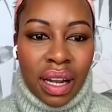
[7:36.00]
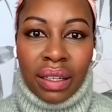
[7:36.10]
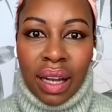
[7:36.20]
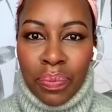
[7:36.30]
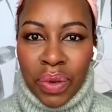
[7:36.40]
a
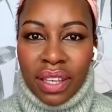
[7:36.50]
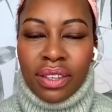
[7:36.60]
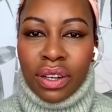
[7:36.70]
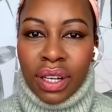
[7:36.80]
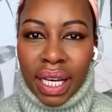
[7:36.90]
nut lappy,
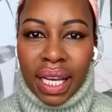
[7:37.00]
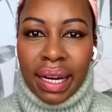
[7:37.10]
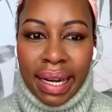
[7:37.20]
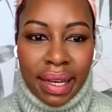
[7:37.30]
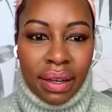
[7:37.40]
you know, like a
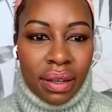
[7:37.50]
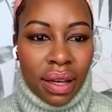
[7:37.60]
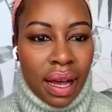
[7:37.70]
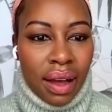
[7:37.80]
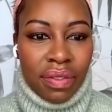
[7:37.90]
clean
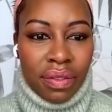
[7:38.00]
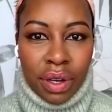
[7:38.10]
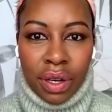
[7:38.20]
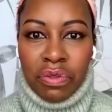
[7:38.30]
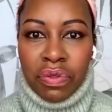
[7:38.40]

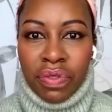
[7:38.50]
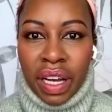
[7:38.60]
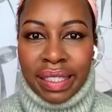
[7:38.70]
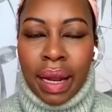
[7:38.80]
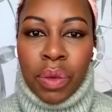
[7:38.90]

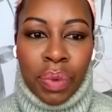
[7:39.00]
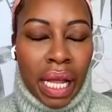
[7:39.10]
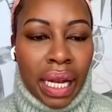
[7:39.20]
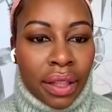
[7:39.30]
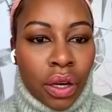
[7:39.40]
was lappy. But
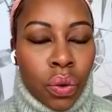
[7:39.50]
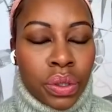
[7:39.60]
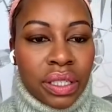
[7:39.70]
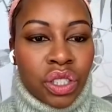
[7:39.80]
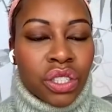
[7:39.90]
I like a
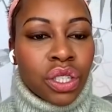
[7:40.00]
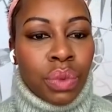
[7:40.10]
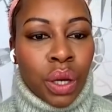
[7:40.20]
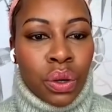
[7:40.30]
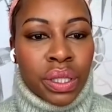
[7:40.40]
gauze suggestion
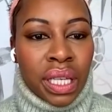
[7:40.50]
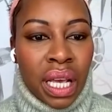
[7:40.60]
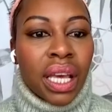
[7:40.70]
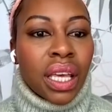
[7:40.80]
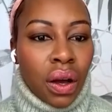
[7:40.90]
because,
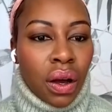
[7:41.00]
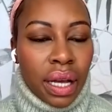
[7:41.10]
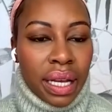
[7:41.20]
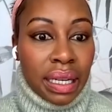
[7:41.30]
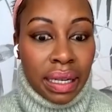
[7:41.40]

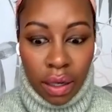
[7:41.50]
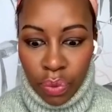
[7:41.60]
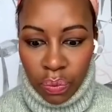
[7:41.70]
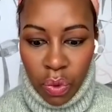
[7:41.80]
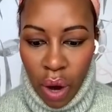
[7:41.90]
it's a little
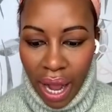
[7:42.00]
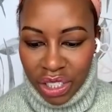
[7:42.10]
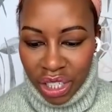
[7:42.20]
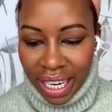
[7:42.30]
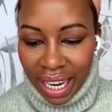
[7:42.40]
bit more
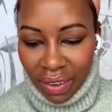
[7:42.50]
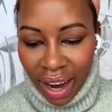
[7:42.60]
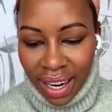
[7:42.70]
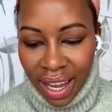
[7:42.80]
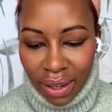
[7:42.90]
hygienic,
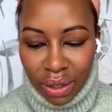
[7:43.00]
right?